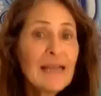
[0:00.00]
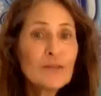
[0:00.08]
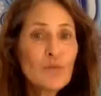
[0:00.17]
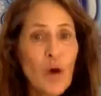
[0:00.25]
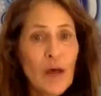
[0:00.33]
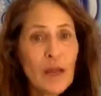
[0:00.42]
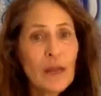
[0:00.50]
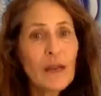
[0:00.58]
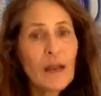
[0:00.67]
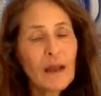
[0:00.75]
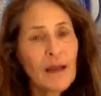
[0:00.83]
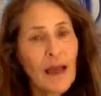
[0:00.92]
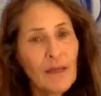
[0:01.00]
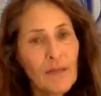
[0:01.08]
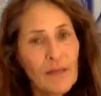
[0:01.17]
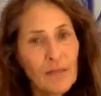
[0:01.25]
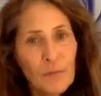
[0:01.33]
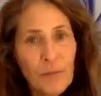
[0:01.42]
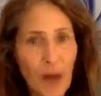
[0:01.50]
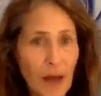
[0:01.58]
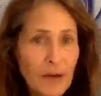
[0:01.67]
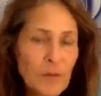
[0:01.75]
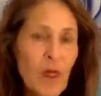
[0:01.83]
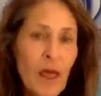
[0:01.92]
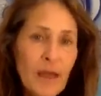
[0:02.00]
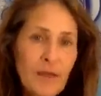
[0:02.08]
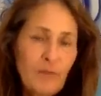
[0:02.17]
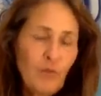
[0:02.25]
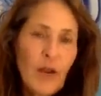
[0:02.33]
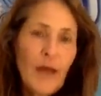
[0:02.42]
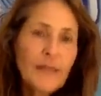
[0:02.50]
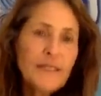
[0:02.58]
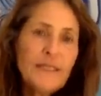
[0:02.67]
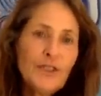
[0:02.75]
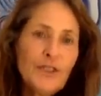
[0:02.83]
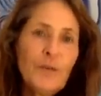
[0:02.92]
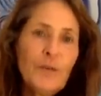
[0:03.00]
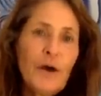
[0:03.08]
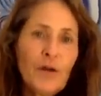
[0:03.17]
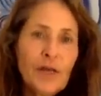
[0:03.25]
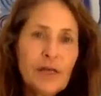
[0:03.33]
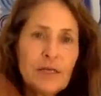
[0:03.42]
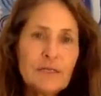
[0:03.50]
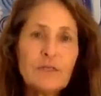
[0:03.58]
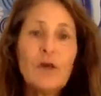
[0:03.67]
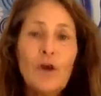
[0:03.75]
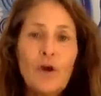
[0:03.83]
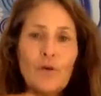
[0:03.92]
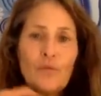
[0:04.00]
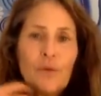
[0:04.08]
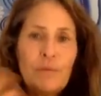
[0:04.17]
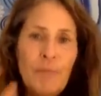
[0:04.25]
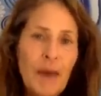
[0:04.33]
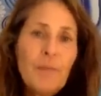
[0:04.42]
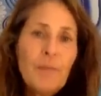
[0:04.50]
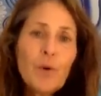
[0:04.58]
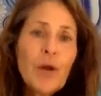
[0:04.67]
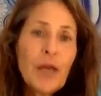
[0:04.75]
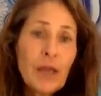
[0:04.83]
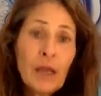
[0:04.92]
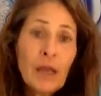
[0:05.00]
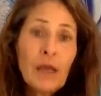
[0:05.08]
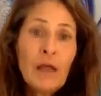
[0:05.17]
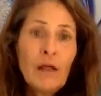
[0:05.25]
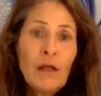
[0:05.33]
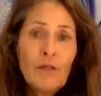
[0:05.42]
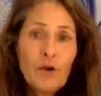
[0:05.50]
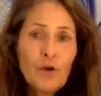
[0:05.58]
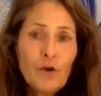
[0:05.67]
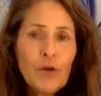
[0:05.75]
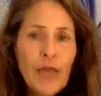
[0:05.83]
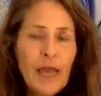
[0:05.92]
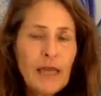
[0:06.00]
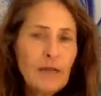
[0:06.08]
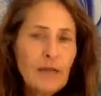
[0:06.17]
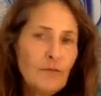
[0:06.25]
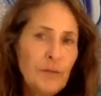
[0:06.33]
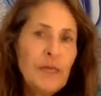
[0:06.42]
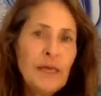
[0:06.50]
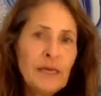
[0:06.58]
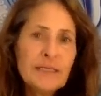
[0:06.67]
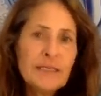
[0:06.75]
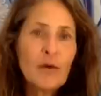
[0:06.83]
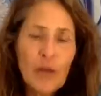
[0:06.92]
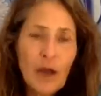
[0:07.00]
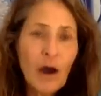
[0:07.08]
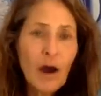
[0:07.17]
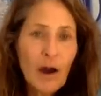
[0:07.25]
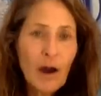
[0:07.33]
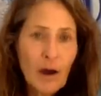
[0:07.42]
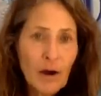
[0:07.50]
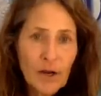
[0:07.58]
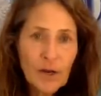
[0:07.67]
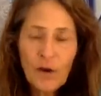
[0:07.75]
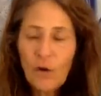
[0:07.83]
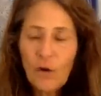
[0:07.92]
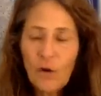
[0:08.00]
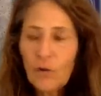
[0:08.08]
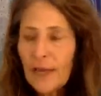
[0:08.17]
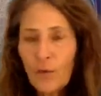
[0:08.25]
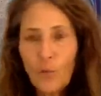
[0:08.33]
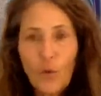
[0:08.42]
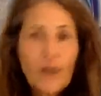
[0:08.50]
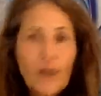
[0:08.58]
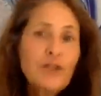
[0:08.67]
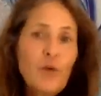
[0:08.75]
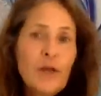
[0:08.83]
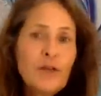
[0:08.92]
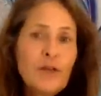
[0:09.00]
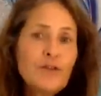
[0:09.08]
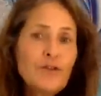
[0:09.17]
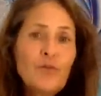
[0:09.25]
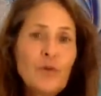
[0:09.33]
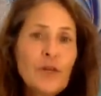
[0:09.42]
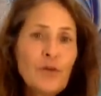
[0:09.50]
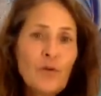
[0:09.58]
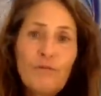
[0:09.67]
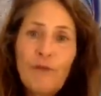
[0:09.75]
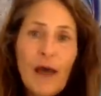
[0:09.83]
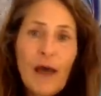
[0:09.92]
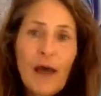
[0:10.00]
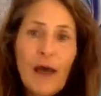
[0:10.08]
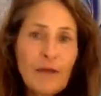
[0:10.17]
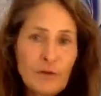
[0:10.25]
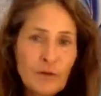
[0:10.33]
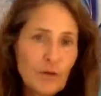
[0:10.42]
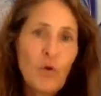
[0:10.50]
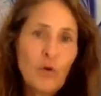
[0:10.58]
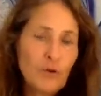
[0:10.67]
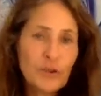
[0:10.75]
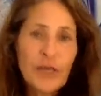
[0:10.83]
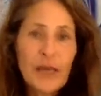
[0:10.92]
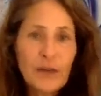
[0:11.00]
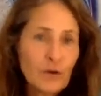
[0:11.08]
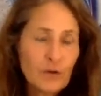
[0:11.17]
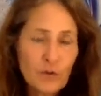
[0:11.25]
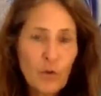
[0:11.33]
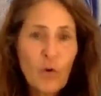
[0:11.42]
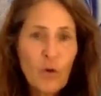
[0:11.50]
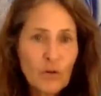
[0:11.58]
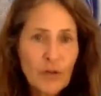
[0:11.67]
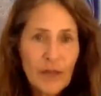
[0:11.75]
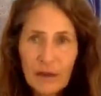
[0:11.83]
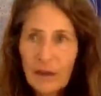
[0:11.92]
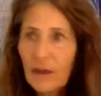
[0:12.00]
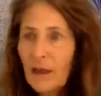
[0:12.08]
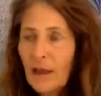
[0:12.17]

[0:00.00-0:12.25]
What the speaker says: is what I think the bottom line of what I teach about is remembering the creative beings that we are. You know, like, what did you want to do when you were 5 years old or 10 years old that